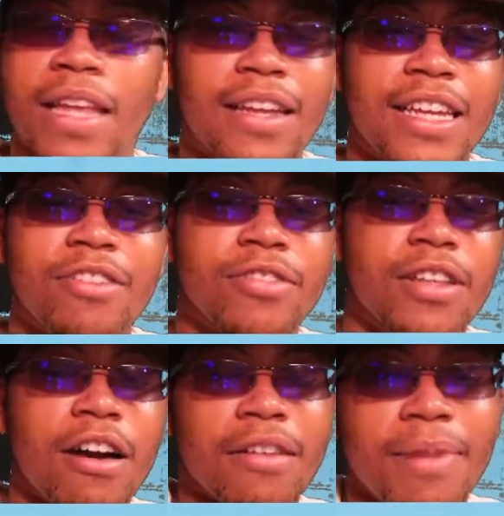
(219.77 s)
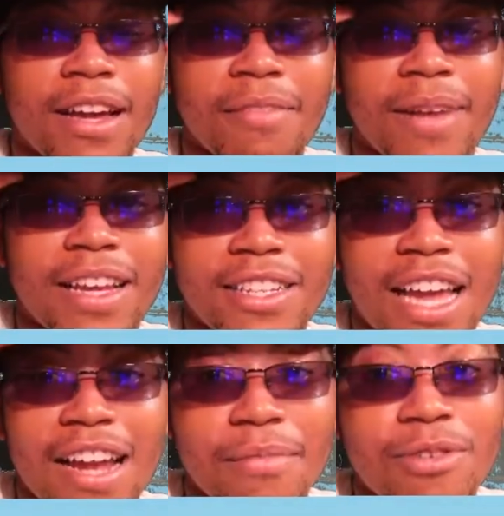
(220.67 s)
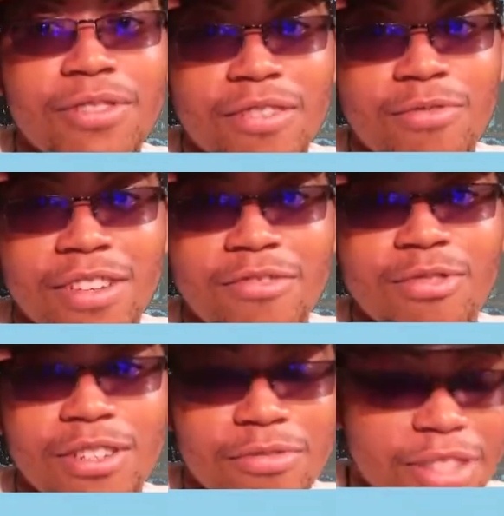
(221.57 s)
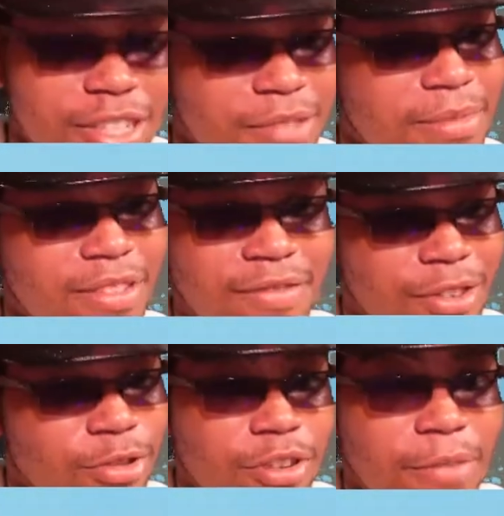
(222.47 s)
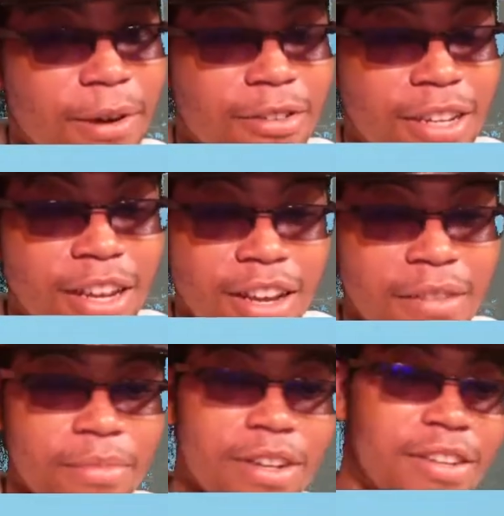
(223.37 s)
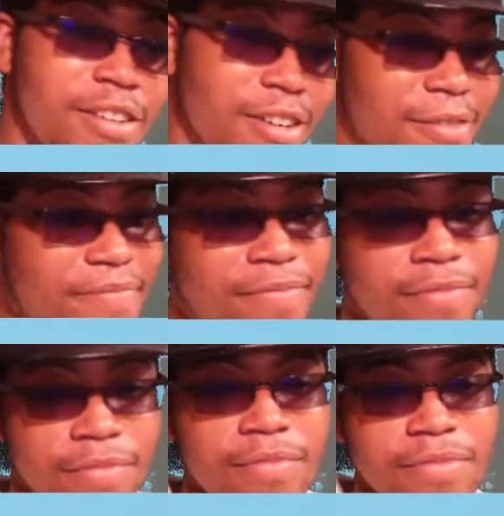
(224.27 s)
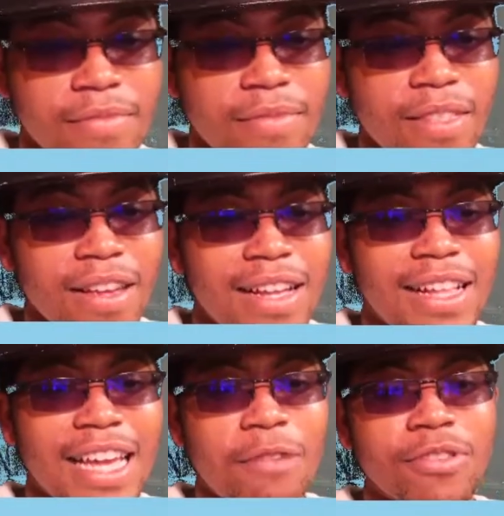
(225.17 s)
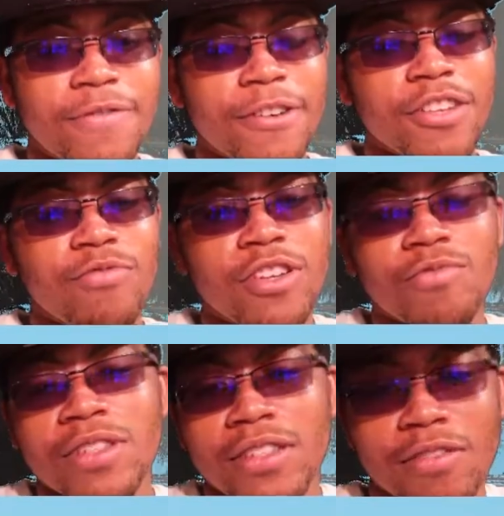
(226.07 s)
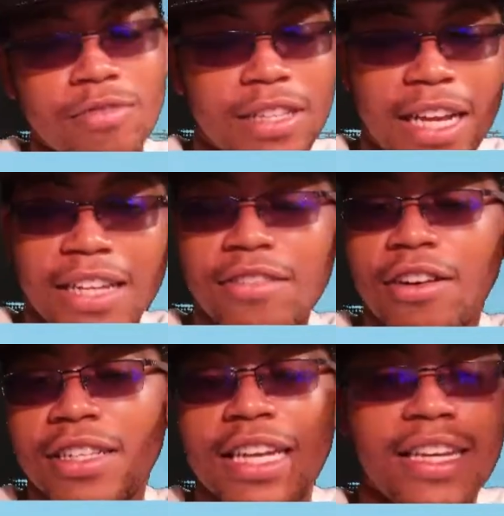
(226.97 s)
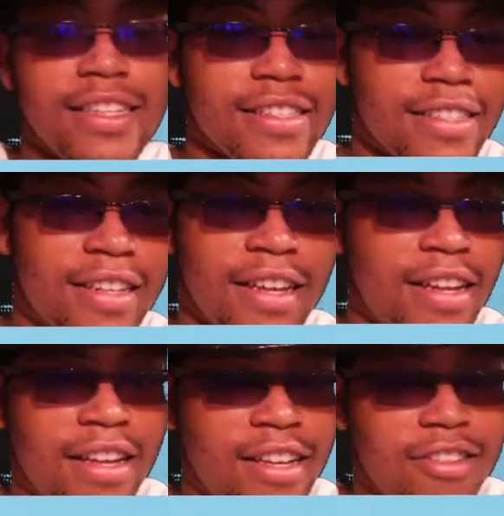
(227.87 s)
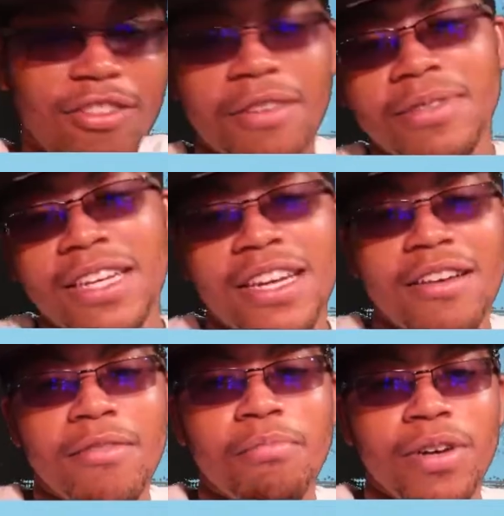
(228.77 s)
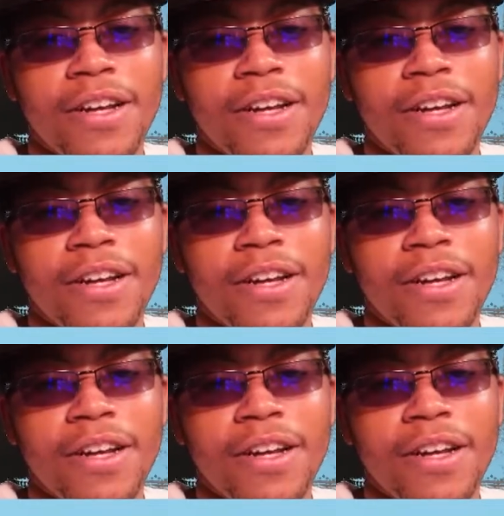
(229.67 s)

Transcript: And he used to talk about it, man. Shout out Boosie, one of the real one. He grew up on it. But, uh, he was the first ones with the with the SRTs and, you know what I'm saying?